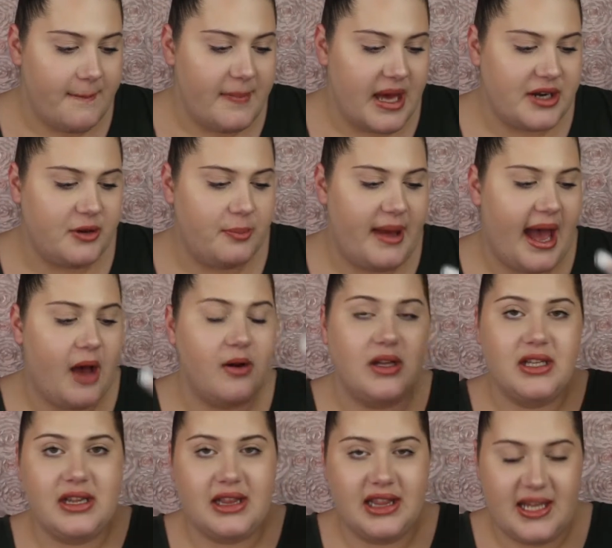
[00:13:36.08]
Petal
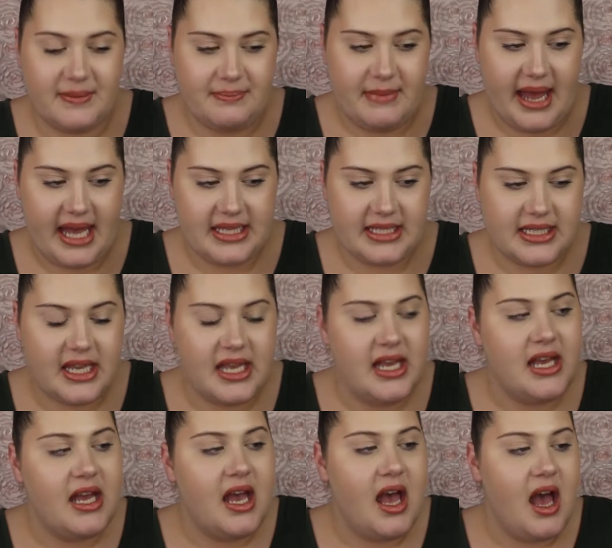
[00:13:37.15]
Pout Lip Mask.
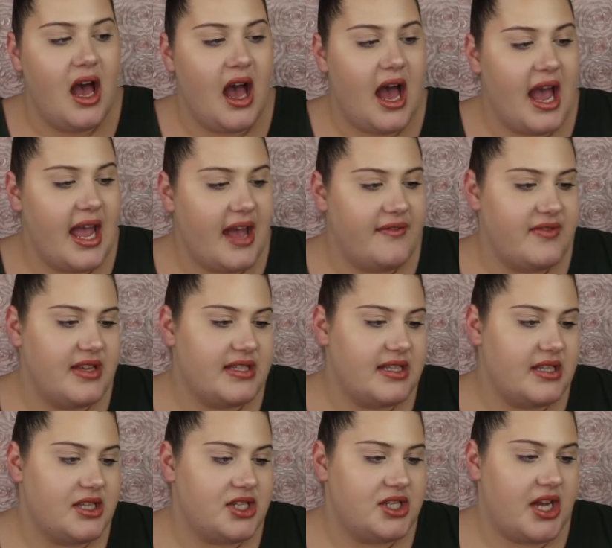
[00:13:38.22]
I have this
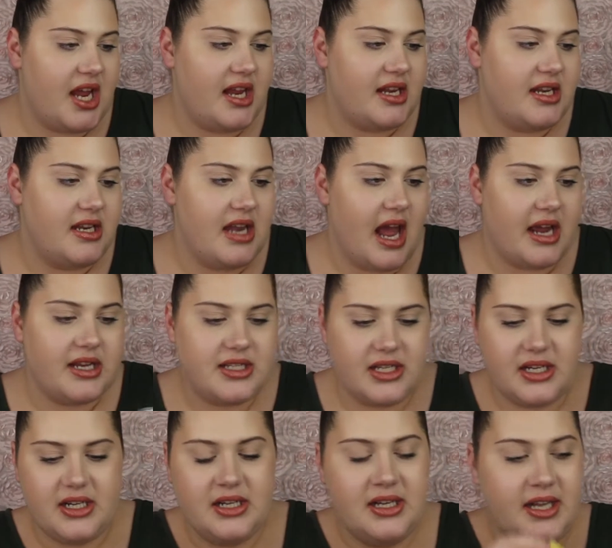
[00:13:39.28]
in the shade
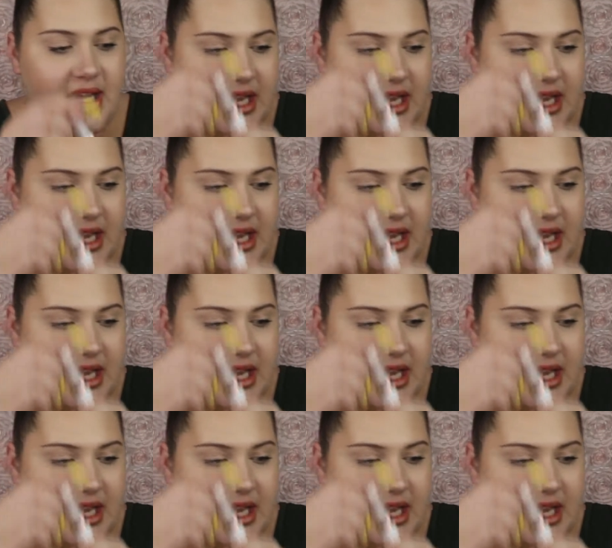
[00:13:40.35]
Nectar.